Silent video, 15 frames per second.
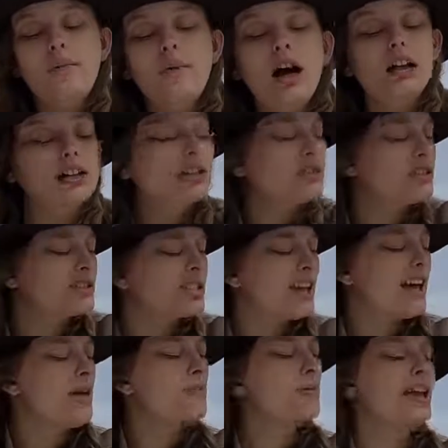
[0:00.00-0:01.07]
A little
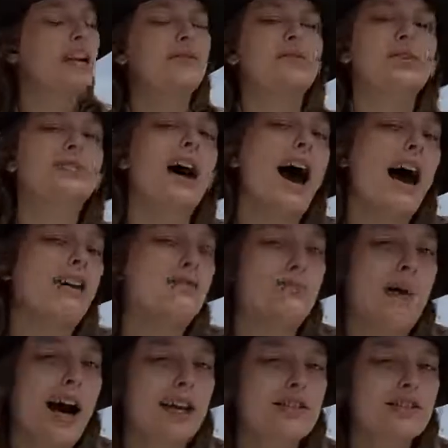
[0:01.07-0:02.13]
tip, if you have
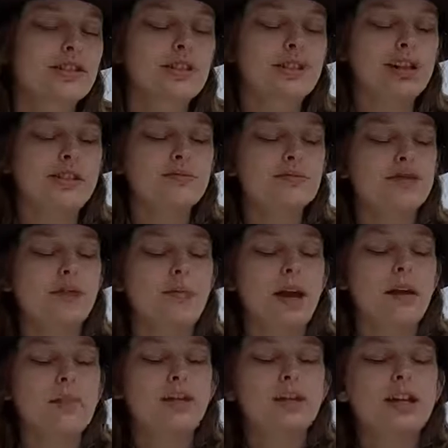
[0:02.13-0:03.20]
binder clips or
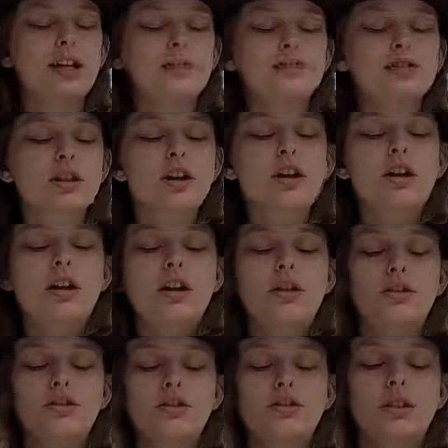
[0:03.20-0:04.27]
paper clips,
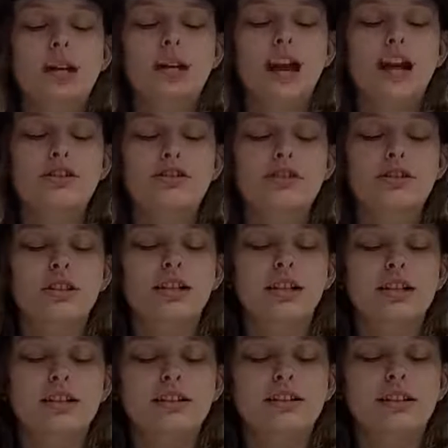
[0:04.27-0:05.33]
you can actually
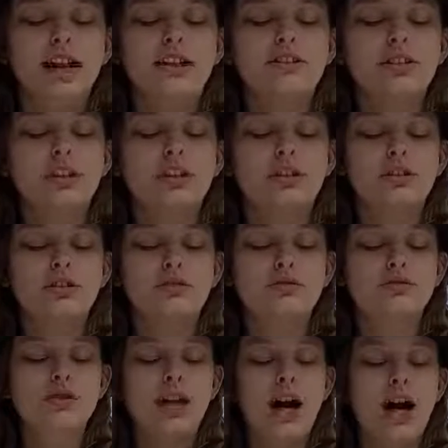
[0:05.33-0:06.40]
let the glue
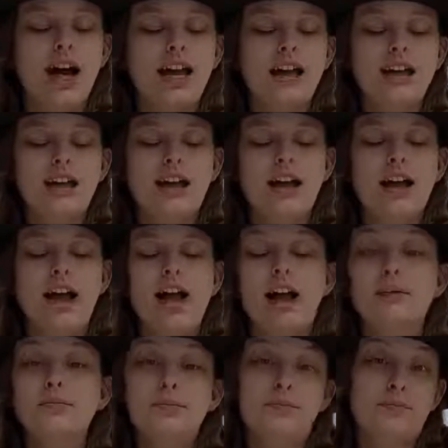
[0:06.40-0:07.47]
dry
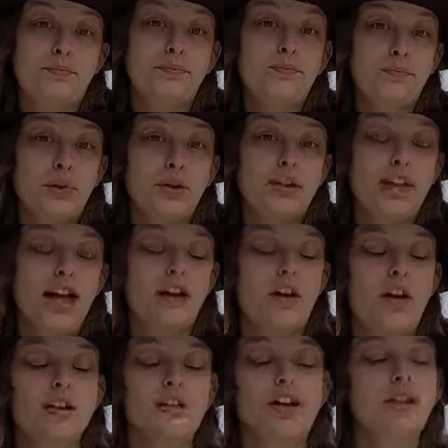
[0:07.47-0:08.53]
and put that
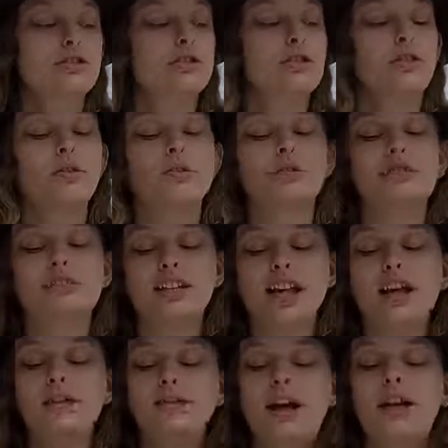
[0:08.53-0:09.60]
on there so it'll
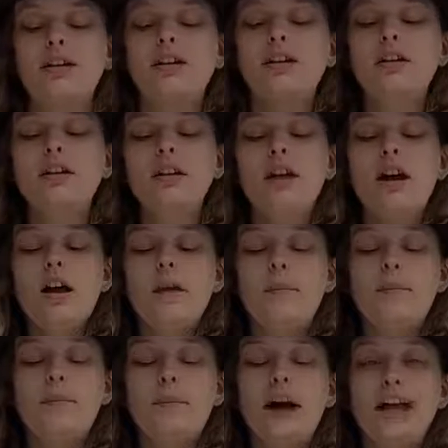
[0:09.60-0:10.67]
set better.
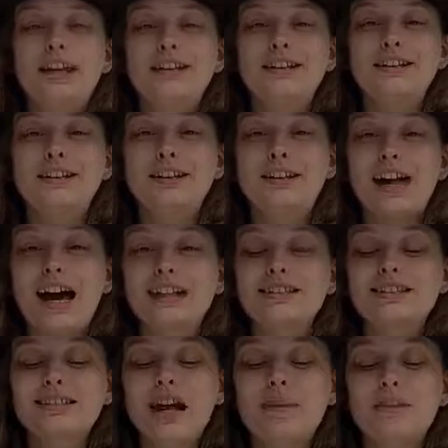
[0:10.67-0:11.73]
But the last
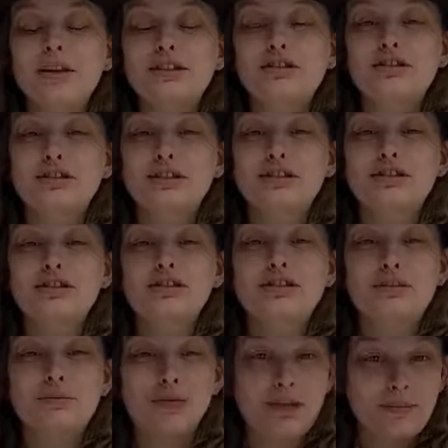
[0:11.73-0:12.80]
step is just
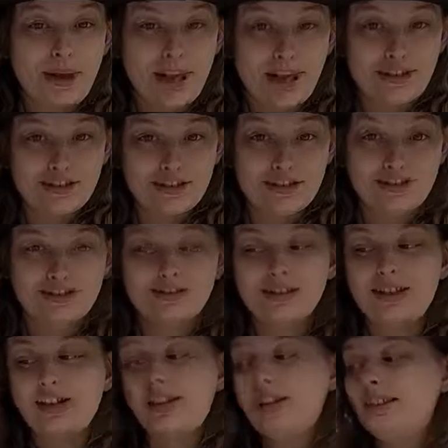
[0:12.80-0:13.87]
to be patient.
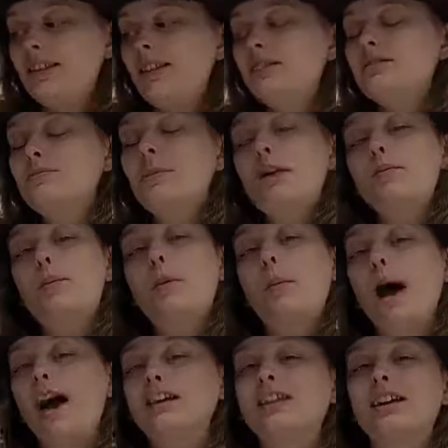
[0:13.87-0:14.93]
These people
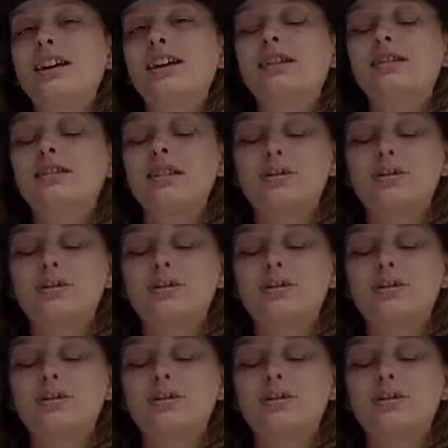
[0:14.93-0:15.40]
back then, the